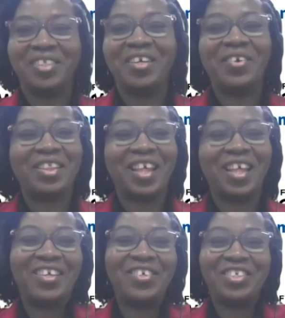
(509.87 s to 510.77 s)
Sorry.
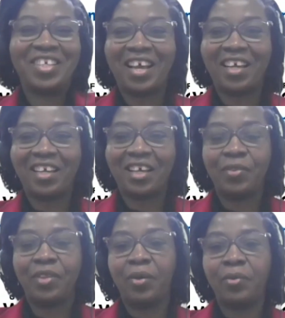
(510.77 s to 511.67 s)
Thank you, Jack.
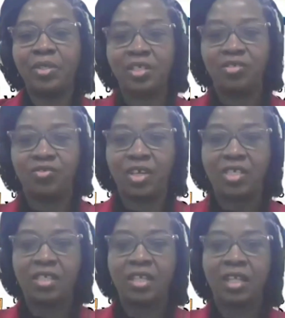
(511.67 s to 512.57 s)
That was
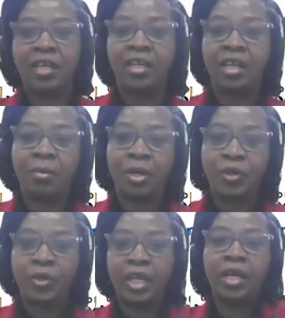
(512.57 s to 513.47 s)
interesting learning about
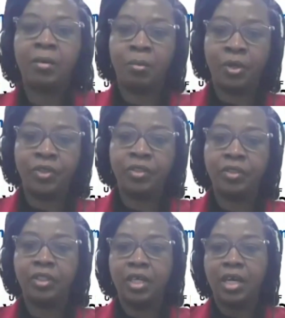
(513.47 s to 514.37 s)
your AI
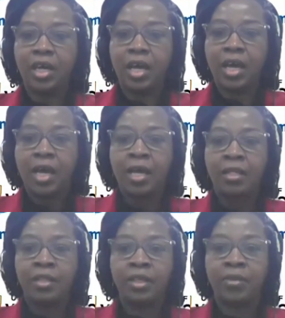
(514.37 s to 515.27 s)
model
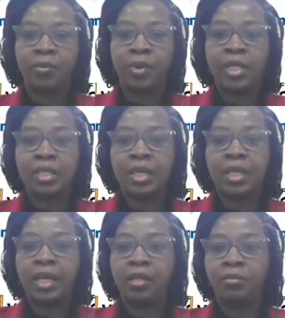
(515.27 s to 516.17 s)
and ways it
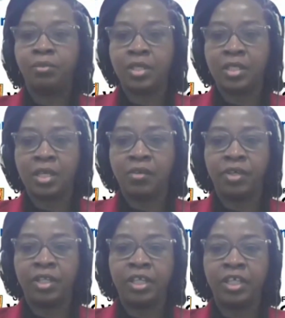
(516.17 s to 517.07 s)
can help preserve
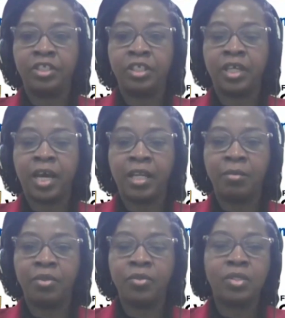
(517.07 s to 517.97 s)
endangered
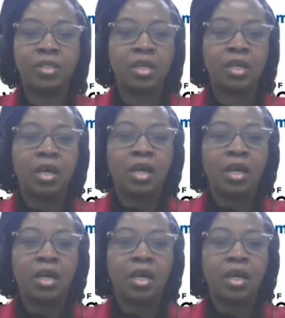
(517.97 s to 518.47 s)
animals,